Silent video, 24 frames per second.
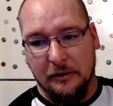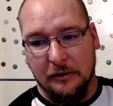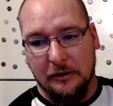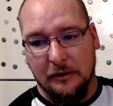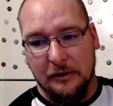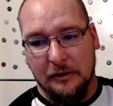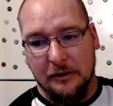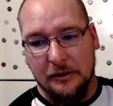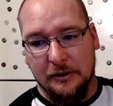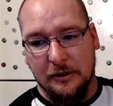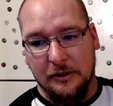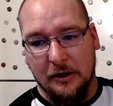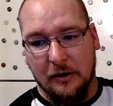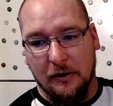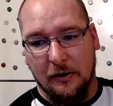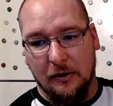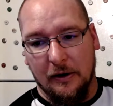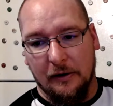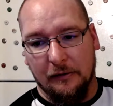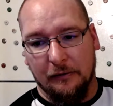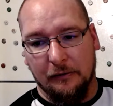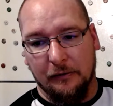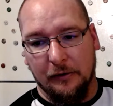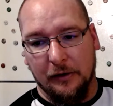So I
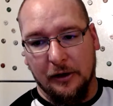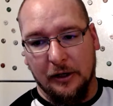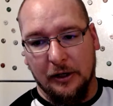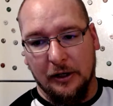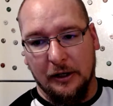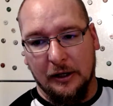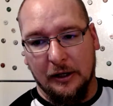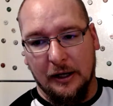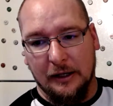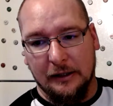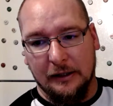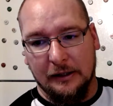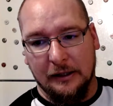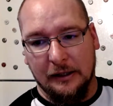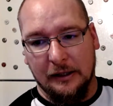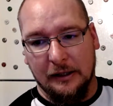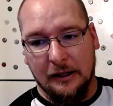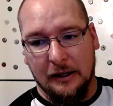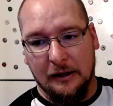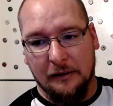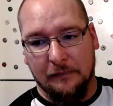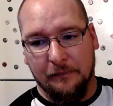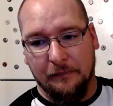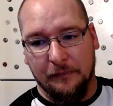really like the
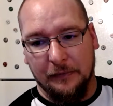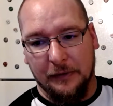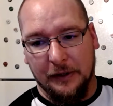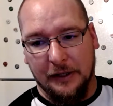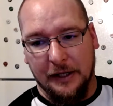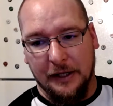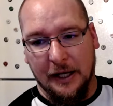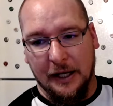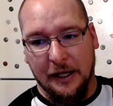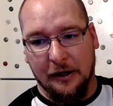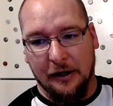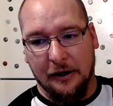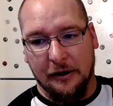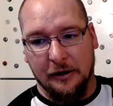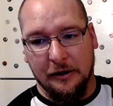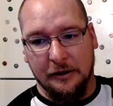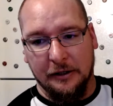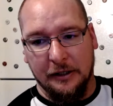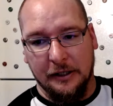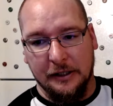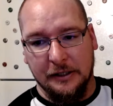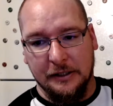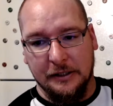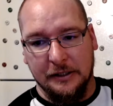can art in
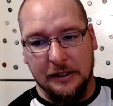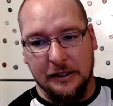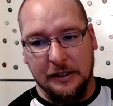this.